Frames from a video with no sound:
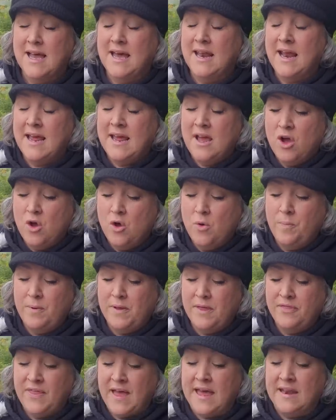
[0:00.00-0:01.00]
And I hope
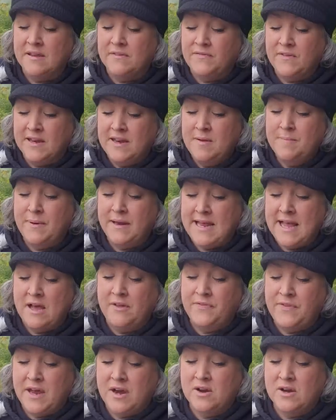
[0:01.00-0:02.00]
that if anybody
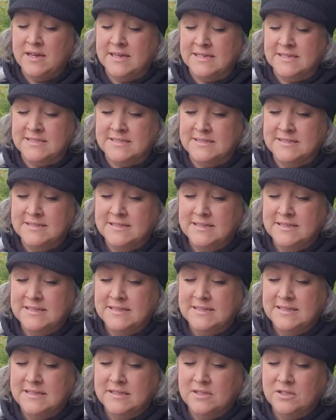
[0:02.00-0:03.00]
out there is
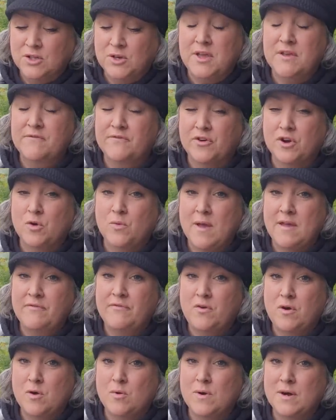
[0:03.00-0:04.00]
looking for a way
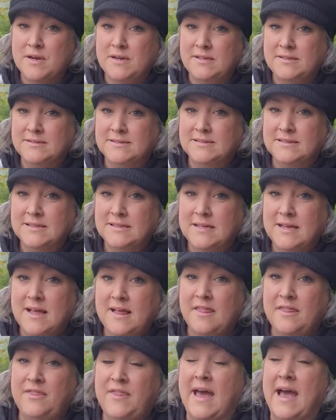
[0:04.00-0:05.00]
forward,
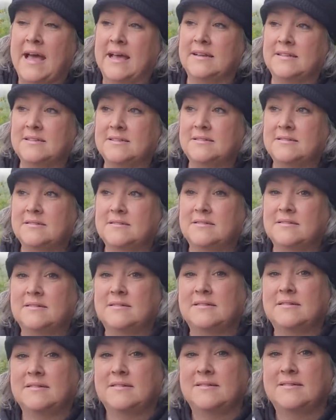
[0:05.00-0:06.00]
that
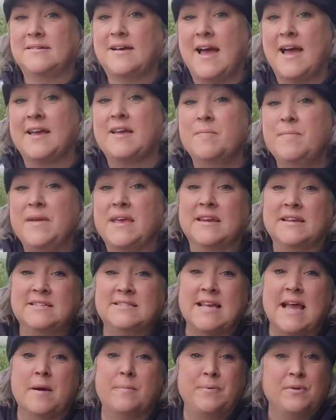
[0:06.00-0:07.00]
I can be an
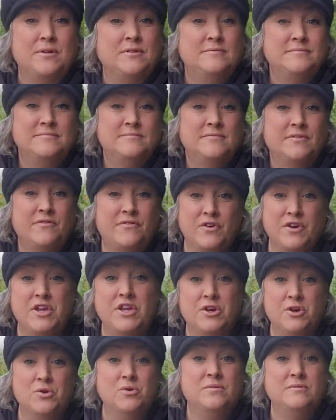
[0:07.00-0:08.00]
example for
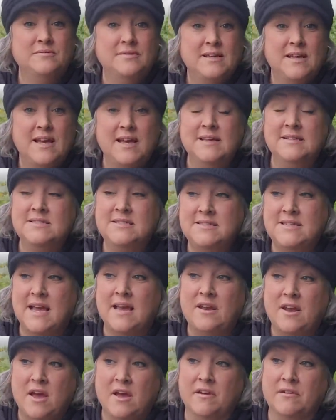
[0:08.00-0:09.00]
you
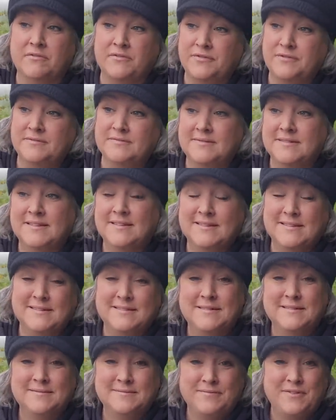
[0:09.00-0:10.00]
instead of
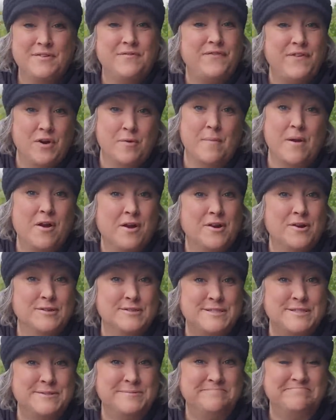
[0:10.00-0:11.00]
the fear
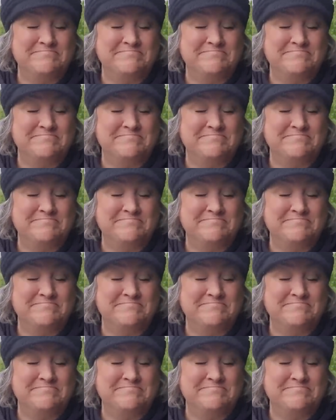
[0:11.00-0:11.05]
mongers.